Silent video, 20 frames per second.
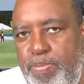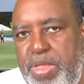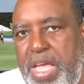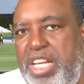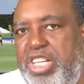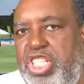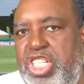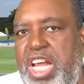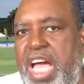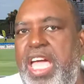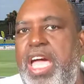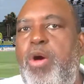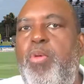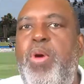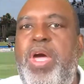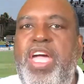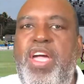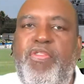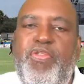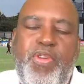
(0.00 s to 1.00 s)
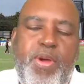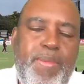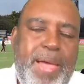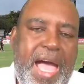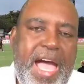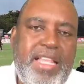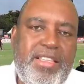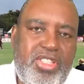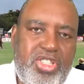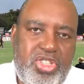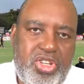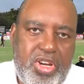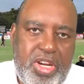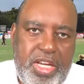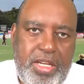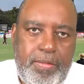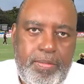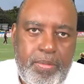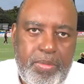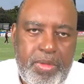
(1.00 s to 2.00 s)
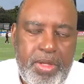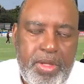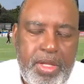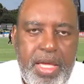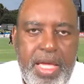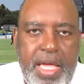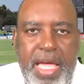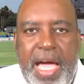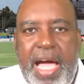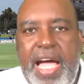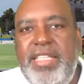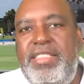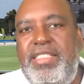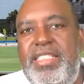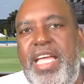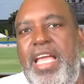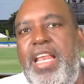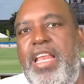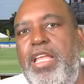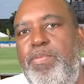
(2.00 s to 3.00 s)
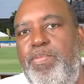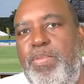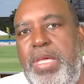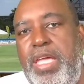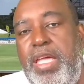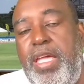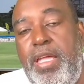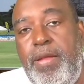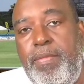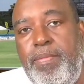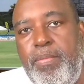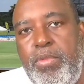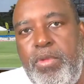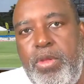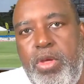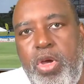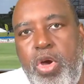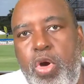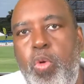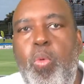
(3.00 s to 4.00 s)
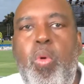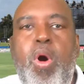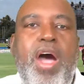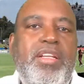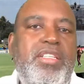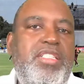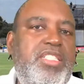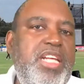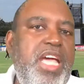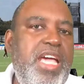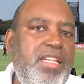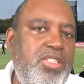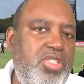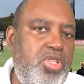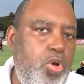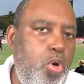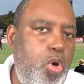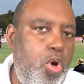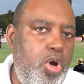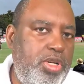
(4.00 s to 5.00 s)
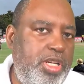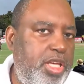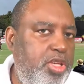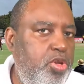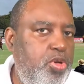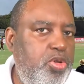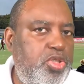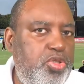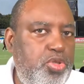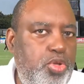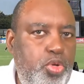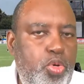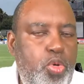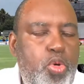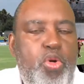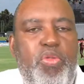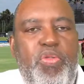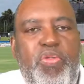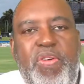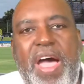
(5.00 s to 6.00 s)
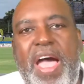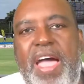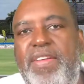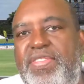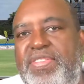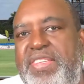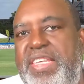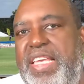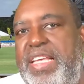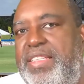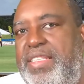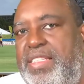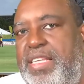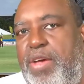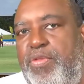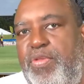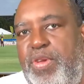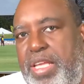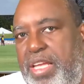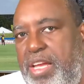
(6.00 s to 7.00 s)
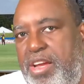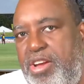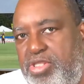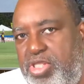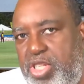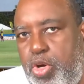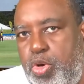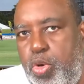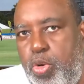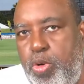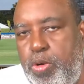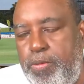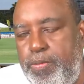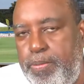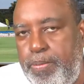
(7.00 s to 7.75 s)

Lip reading: They shy away from answering and telling me what Jason Holder used to do 5, 6, 7 years ago.